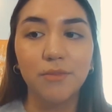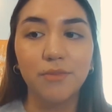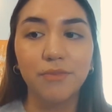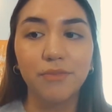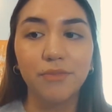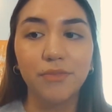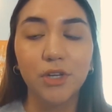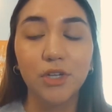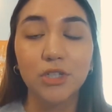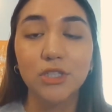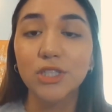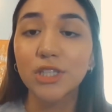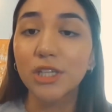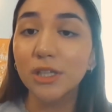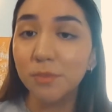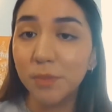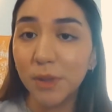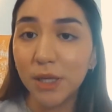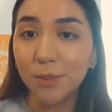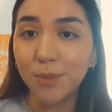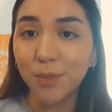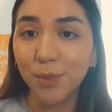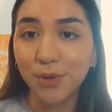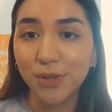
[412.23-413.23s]
there's good
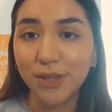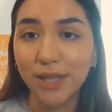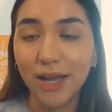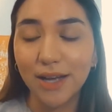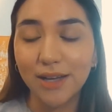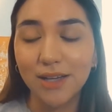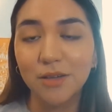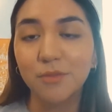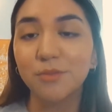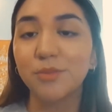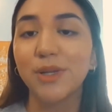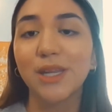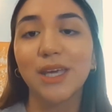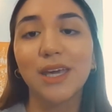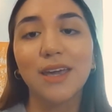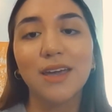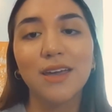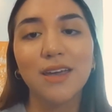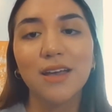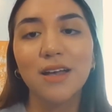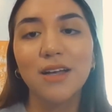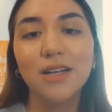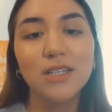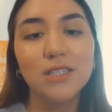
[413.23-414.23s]
people in that company.
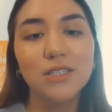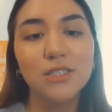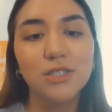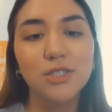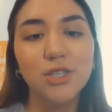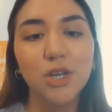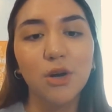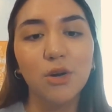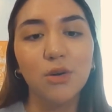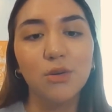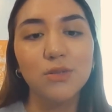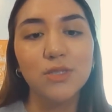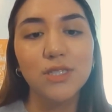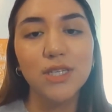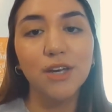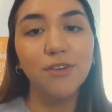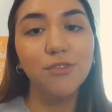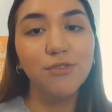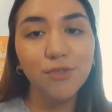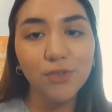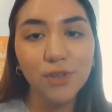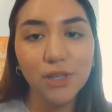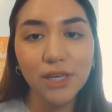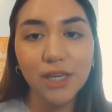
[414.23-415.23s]
So
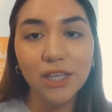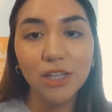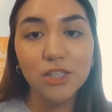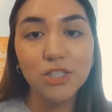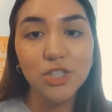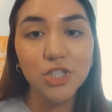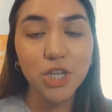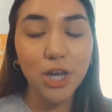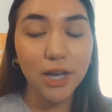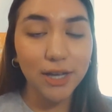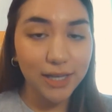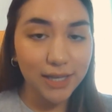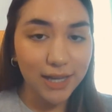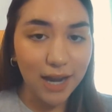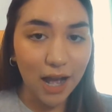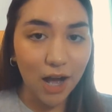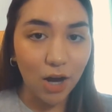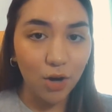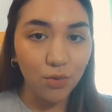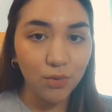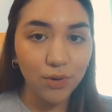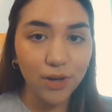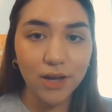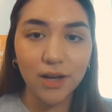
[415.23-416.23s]
definitely check it
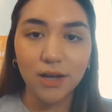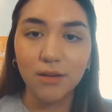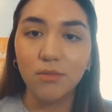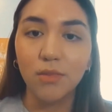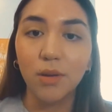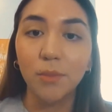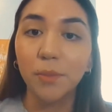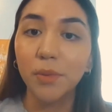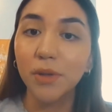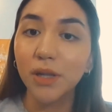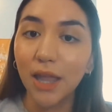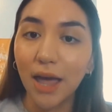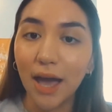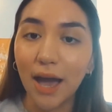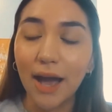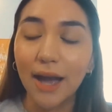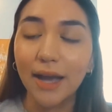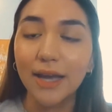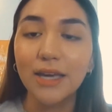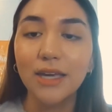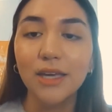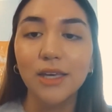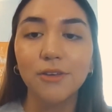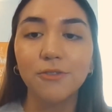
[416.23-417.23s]
out.
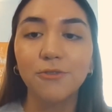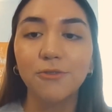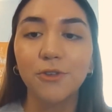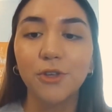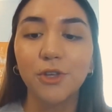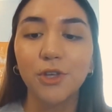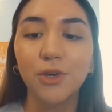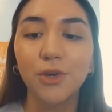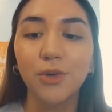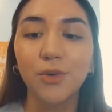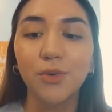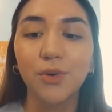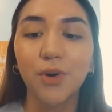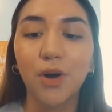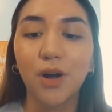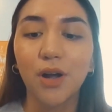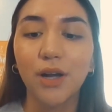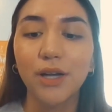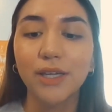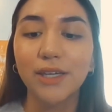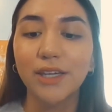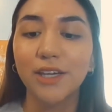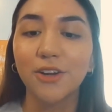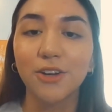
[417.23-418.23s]
Apply if you
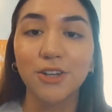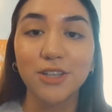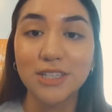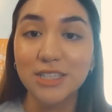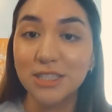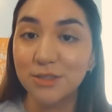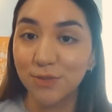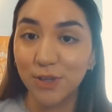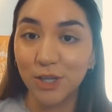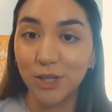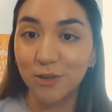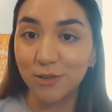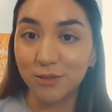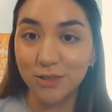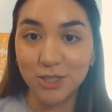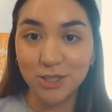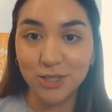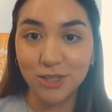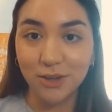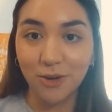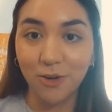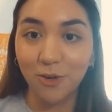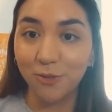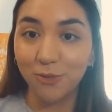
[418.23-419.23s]
are here in this video
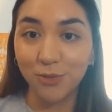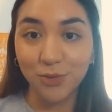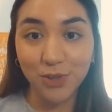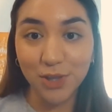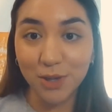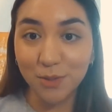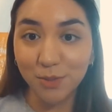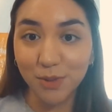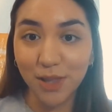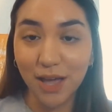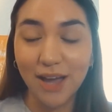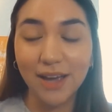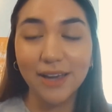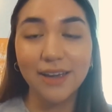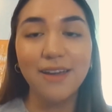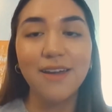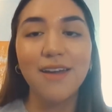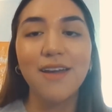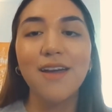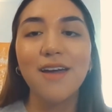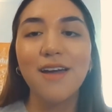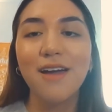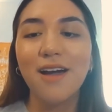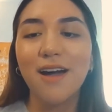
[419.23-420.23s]
to hopefully apply,
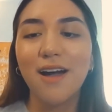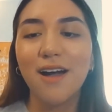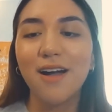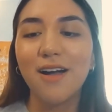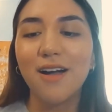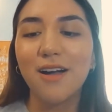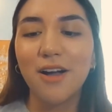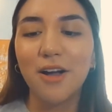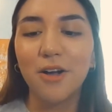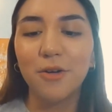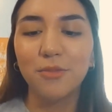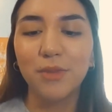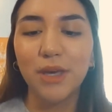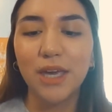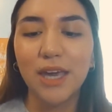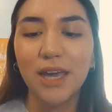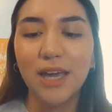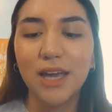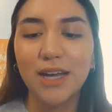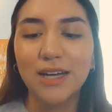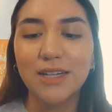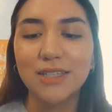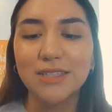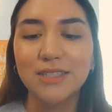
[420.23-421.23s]

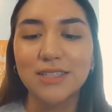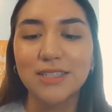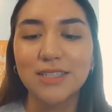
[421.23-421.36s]
and